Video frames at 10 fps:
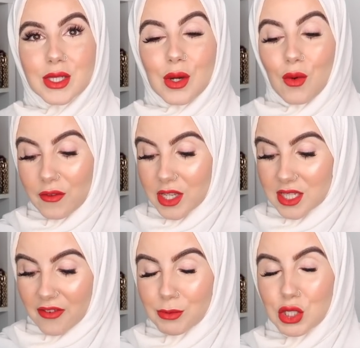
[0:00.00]
So all of this
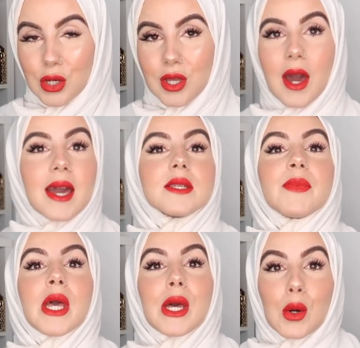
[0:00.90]
stuff I'm showing you guys
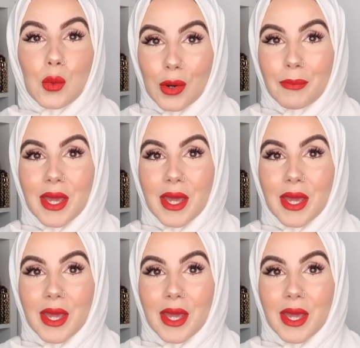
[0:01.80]
will